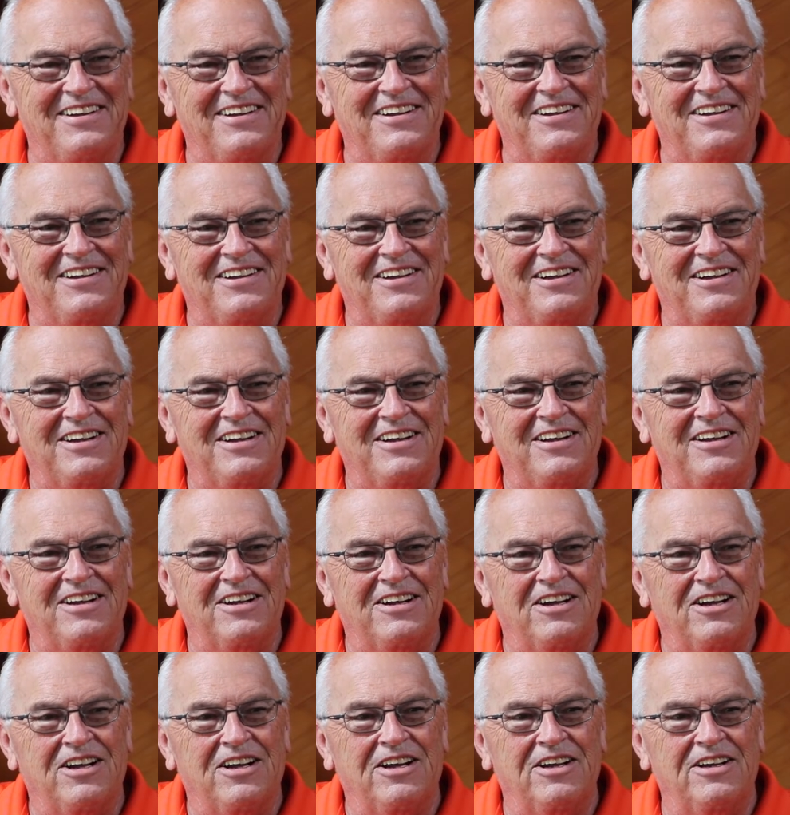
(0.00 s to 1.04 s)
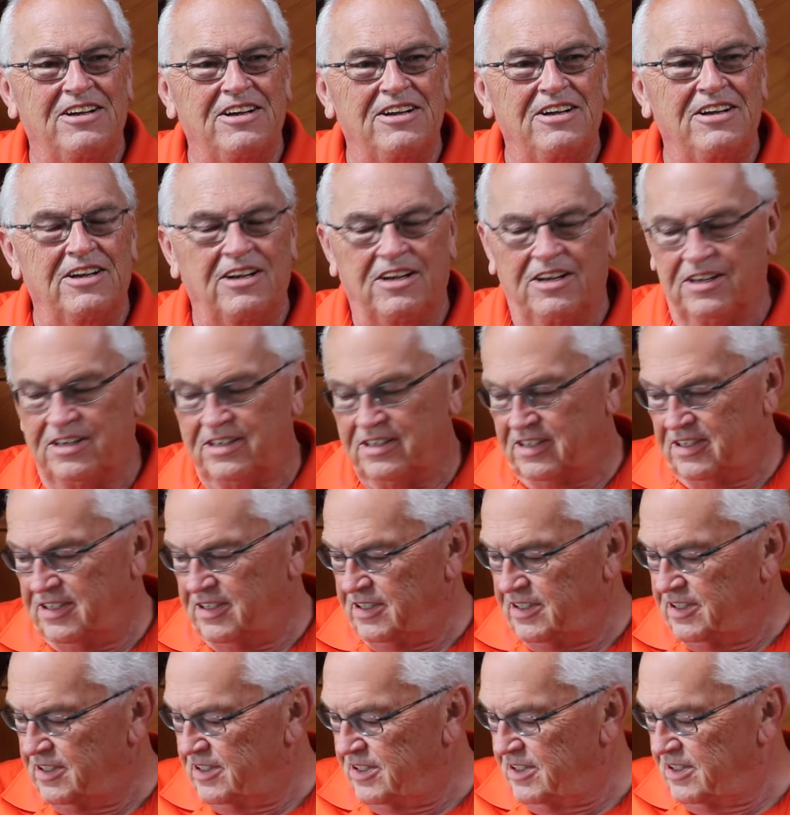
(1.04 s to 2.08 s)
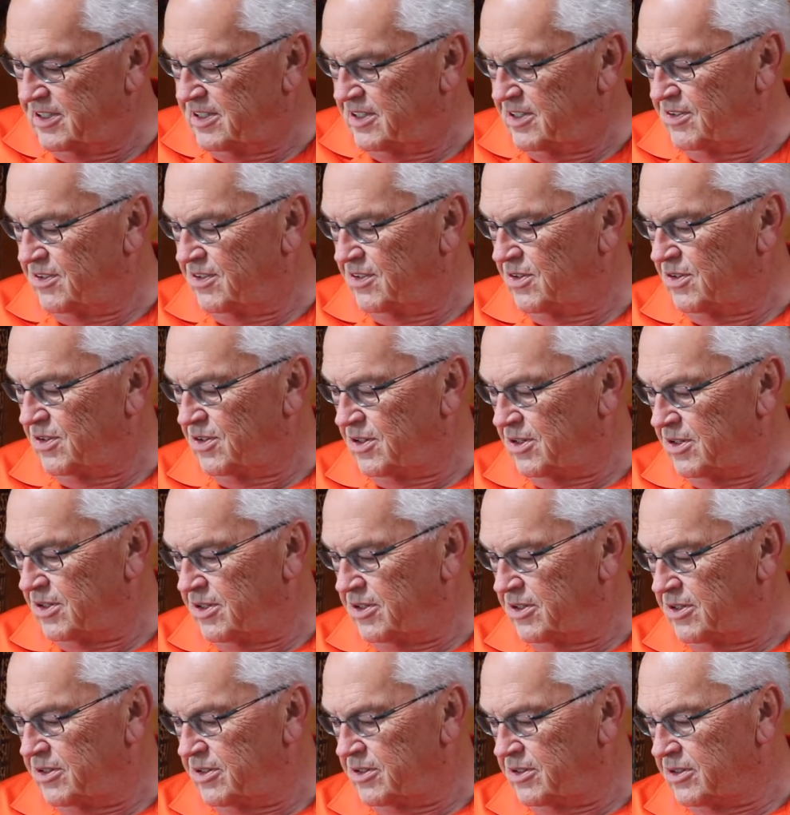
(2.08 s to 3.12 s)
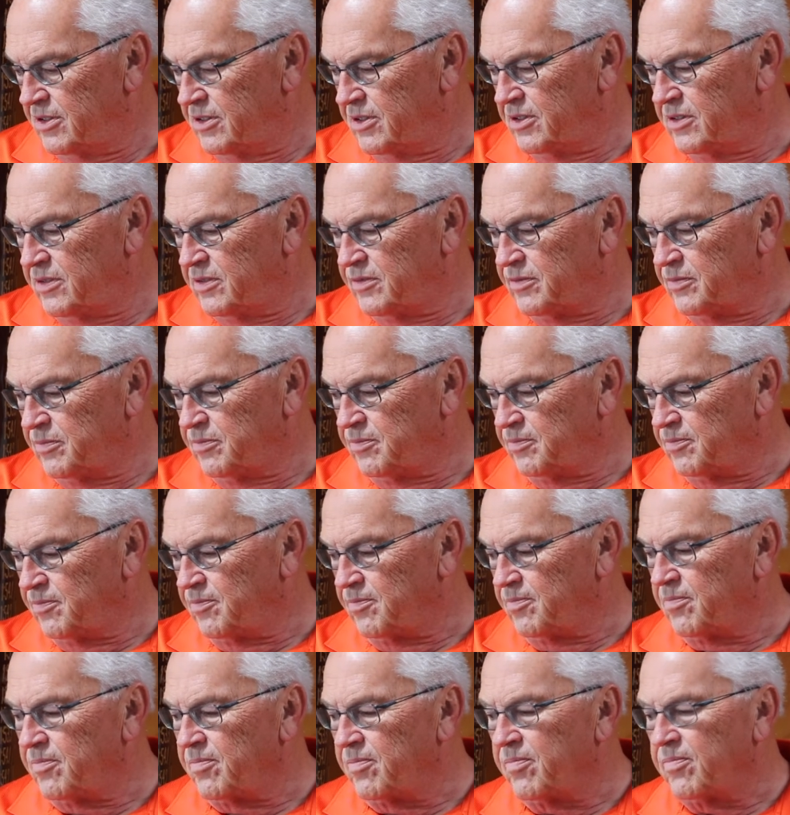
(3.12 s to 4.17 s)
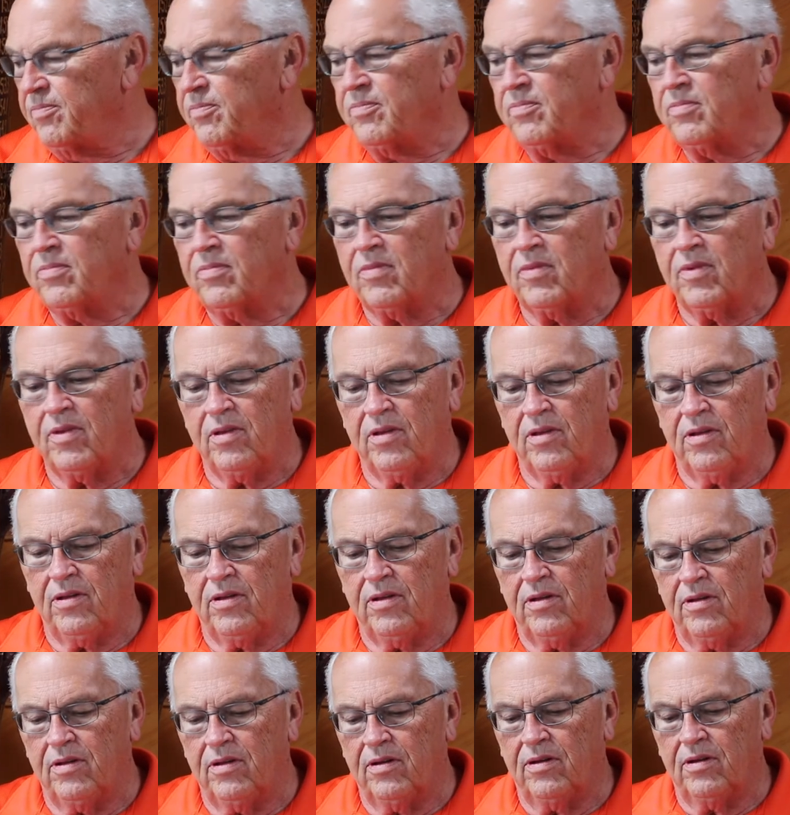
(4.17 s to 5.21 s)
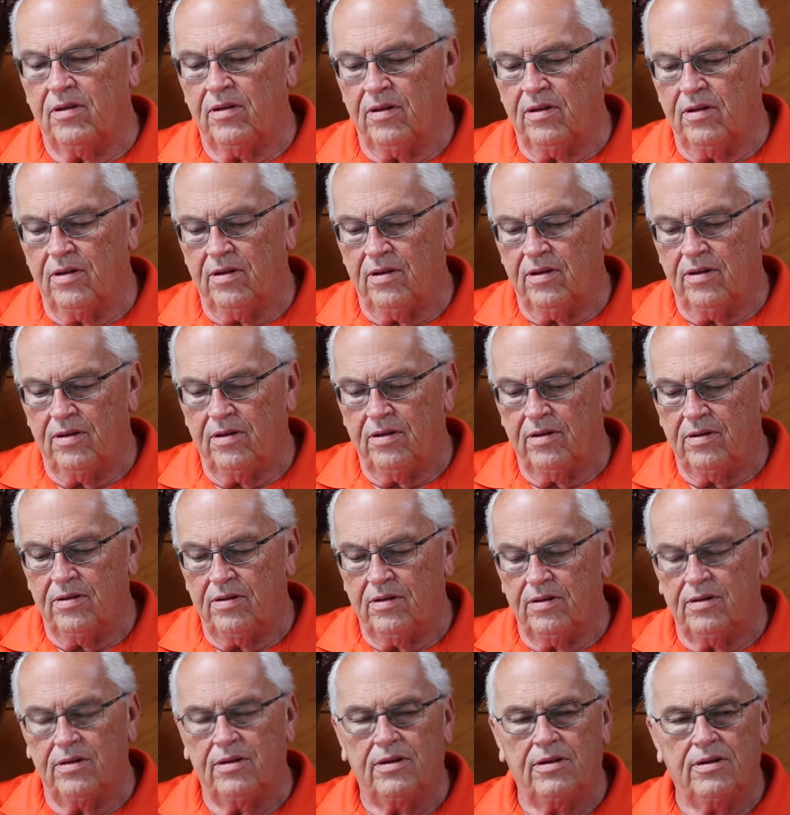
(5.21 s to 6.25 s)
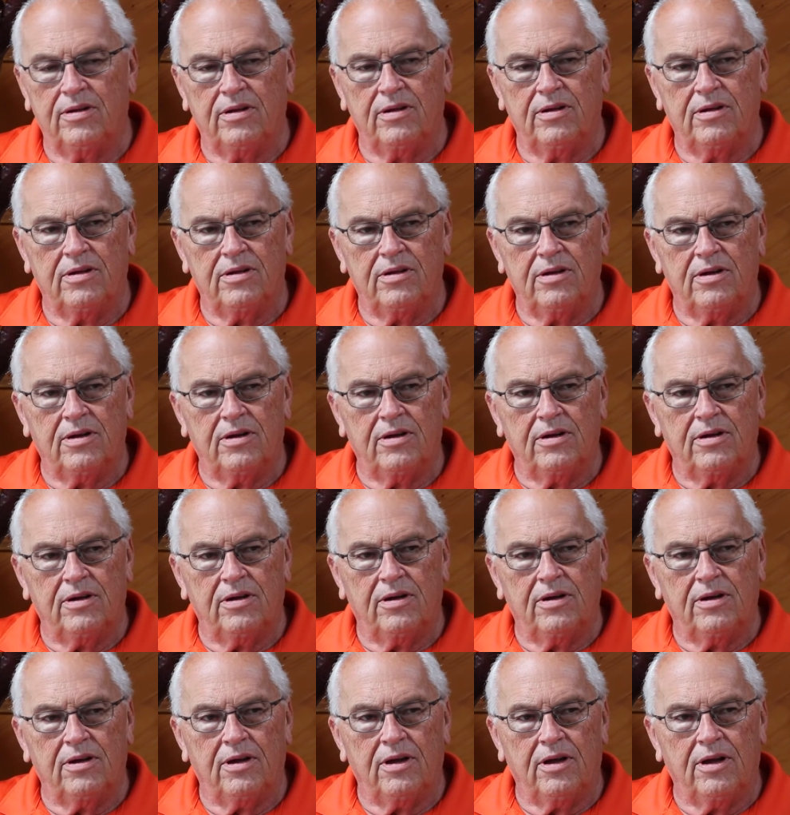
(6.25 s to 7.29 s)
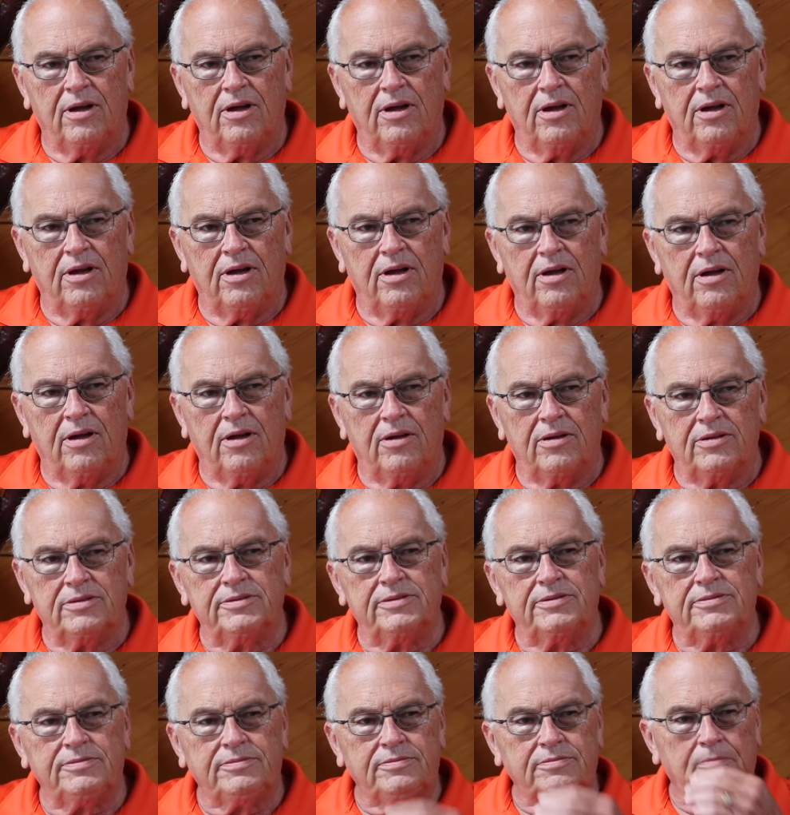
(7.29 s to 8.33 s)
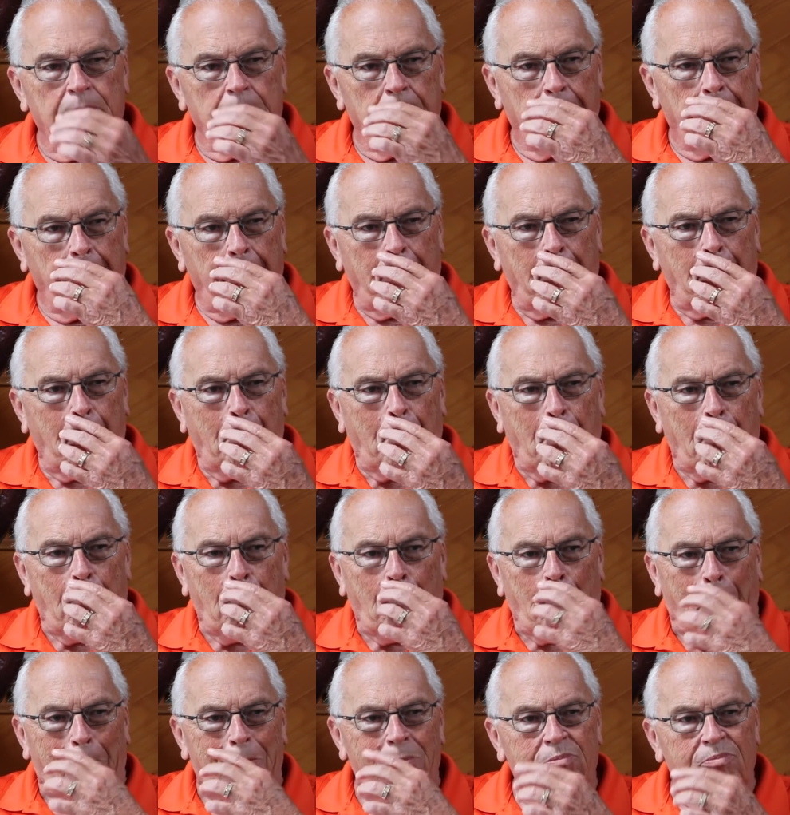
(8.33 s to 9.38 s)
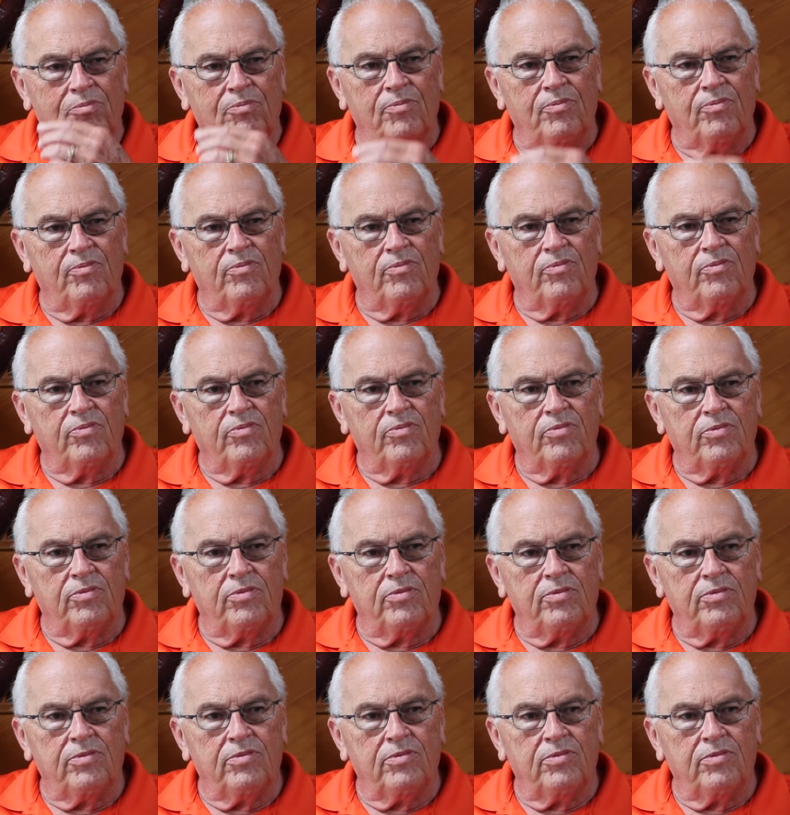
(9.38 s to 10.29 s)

as I understand that in 1984 you became the security chief. And that's because you were part of the Delaware